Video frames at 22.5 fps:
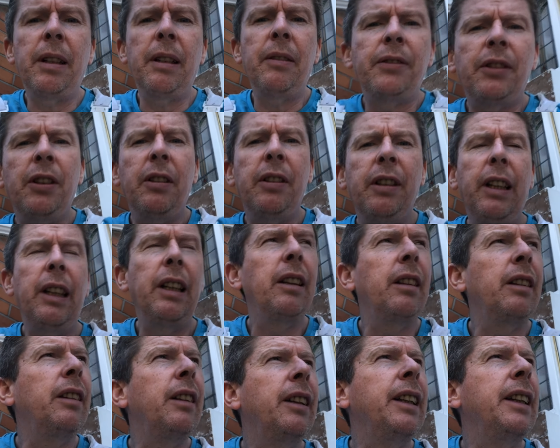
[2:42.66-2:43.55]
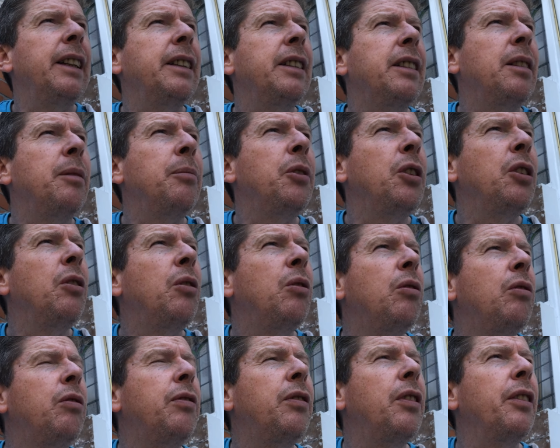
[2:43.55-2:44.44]
I've done here is I'm doing the
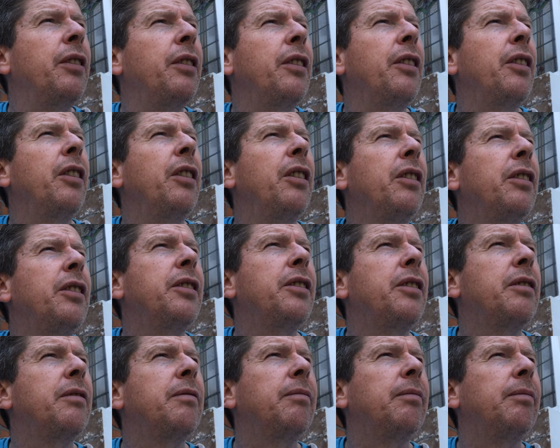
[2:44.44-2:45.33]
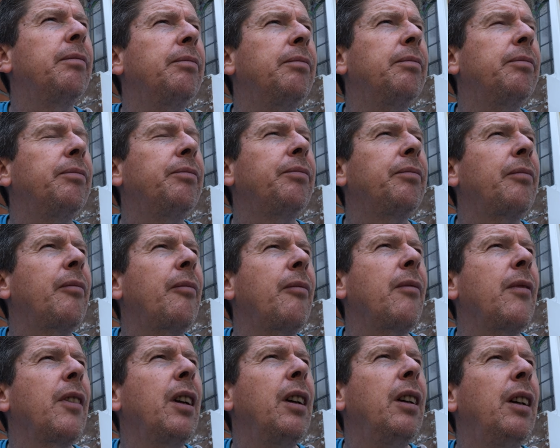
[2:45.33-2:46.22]
whole front of the house.
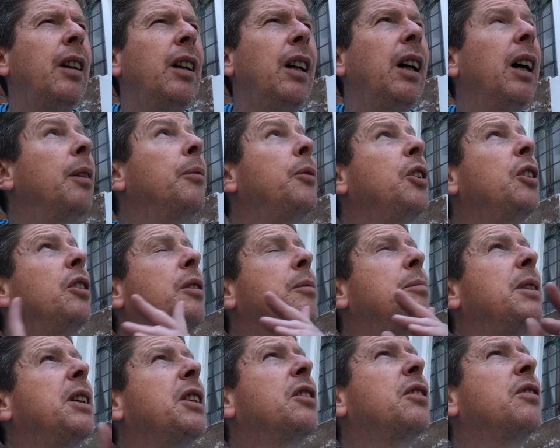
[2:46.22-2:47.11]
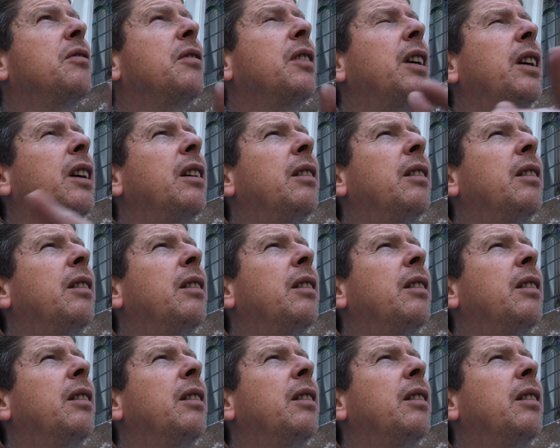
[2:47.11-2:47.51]
I'm doing the masonry.